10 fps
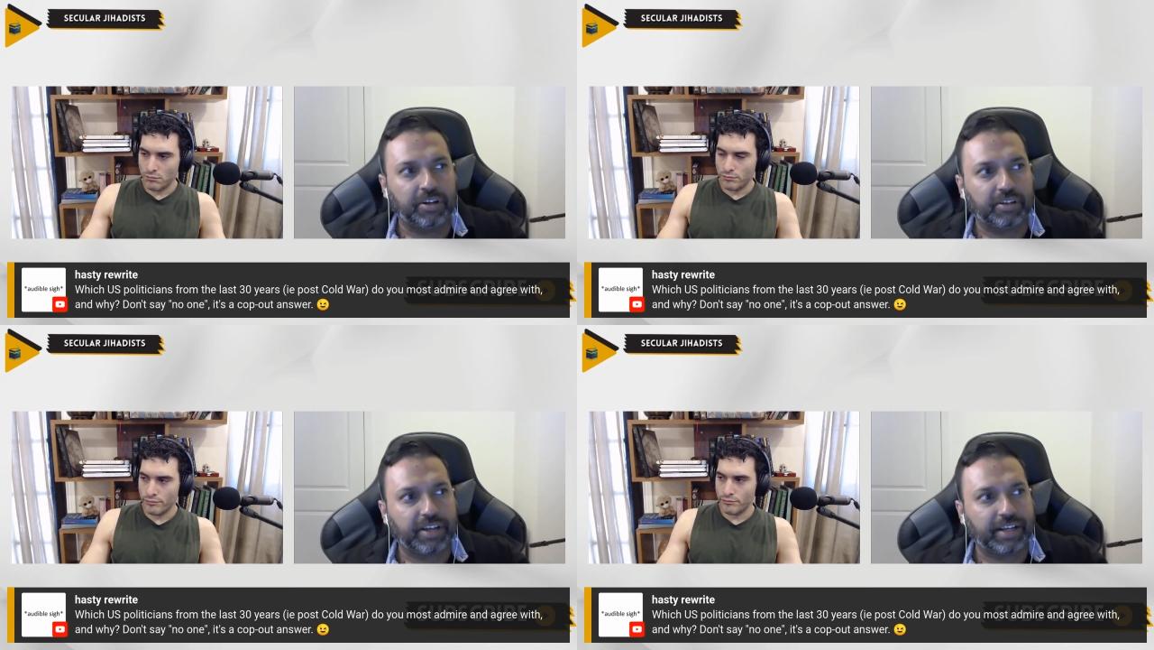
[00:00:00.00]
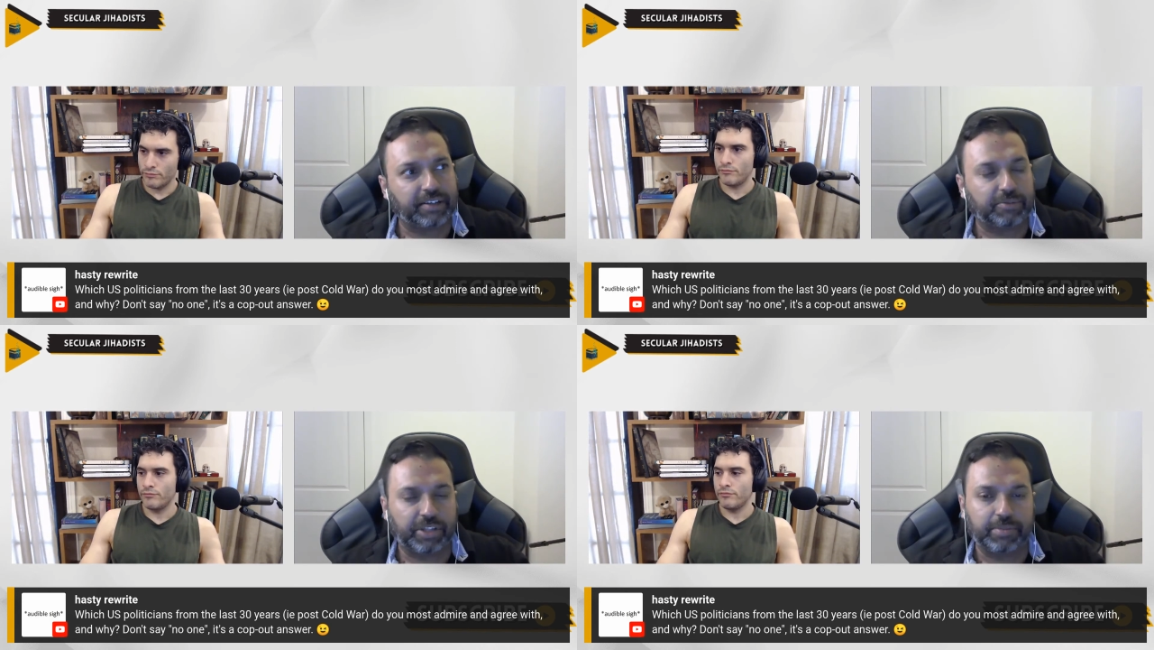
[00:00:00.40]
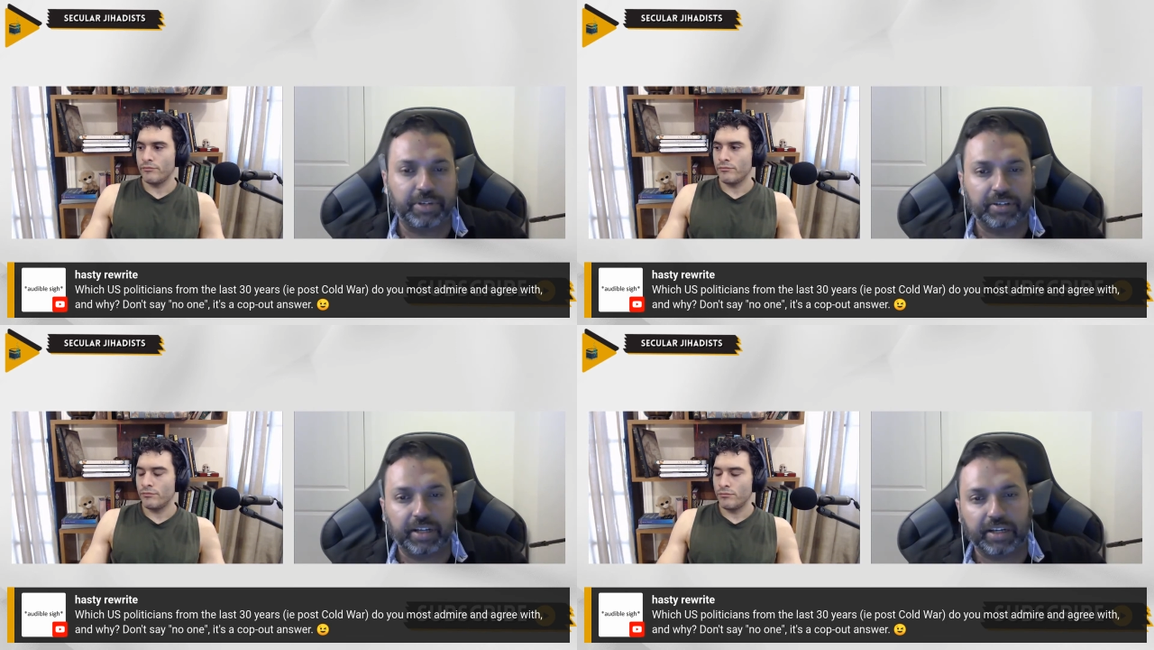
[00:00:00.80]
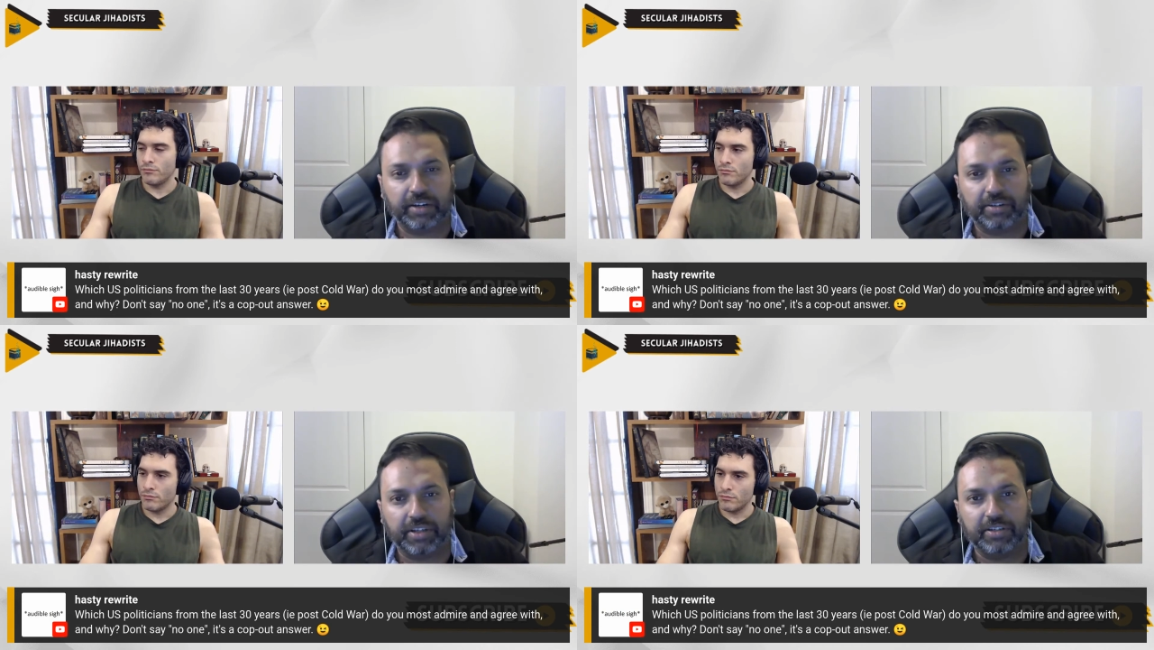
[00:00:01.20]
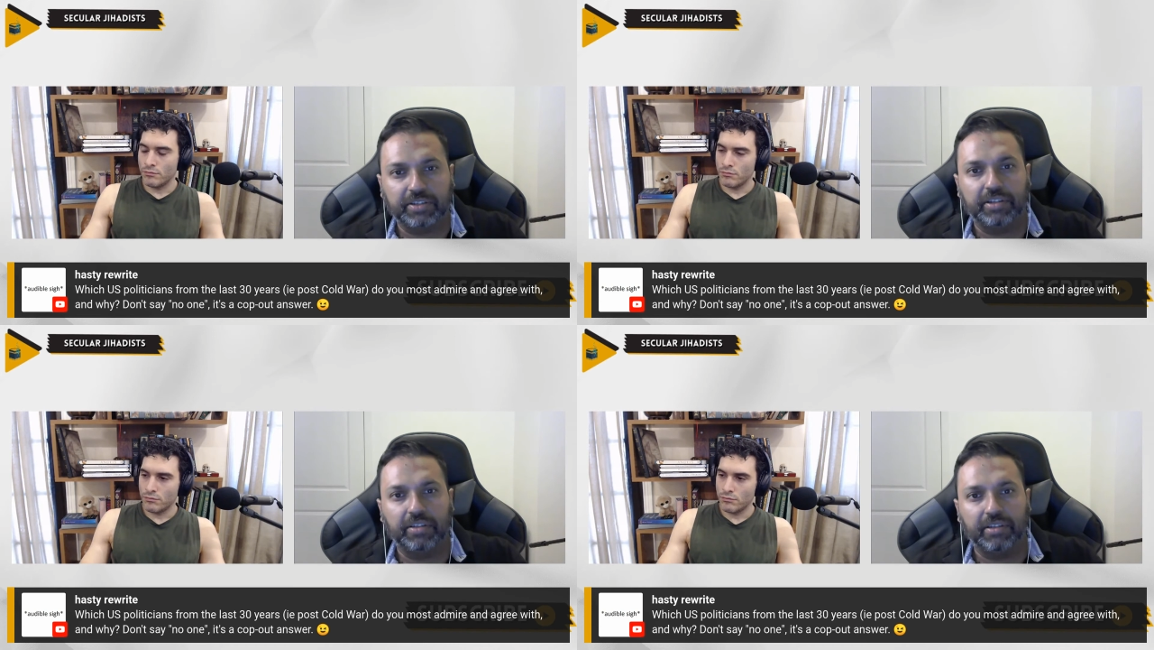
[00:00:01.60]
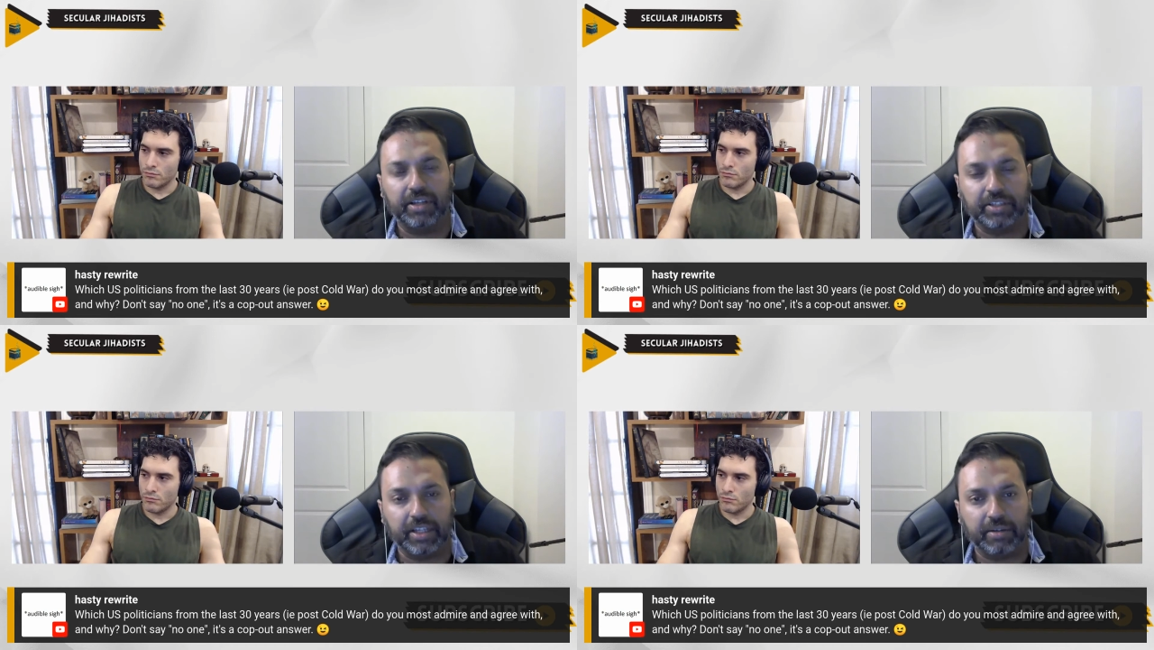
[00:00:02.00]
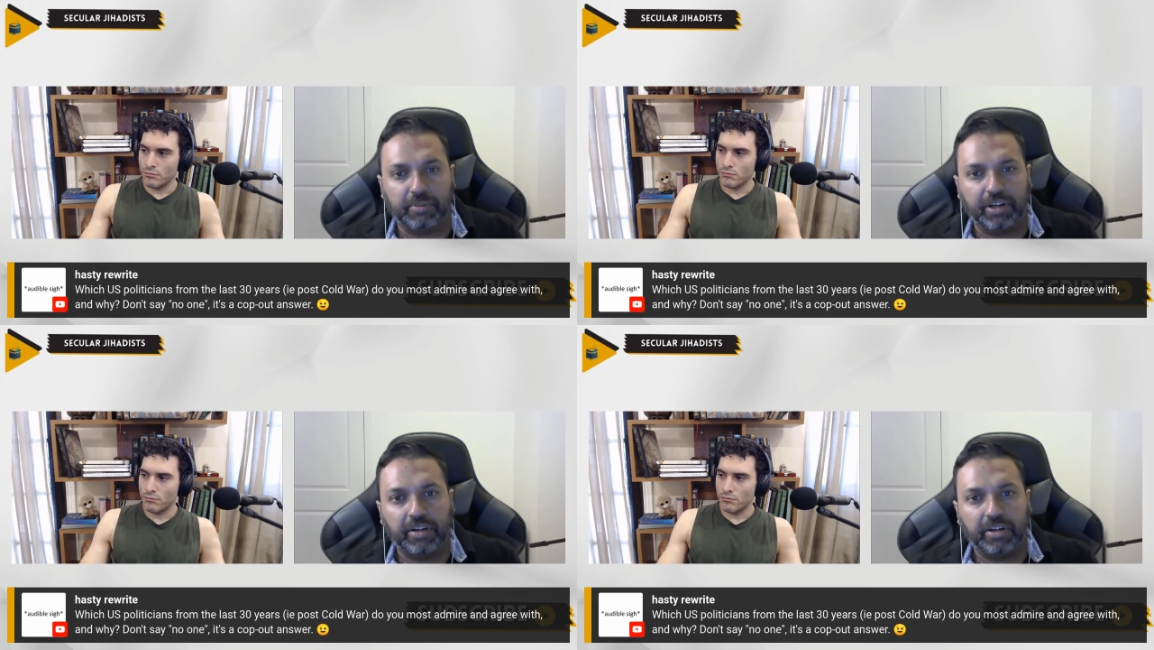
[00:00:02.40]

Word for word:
Speaker 1: Yeah, well, I mean, I, I don't think he's listening, but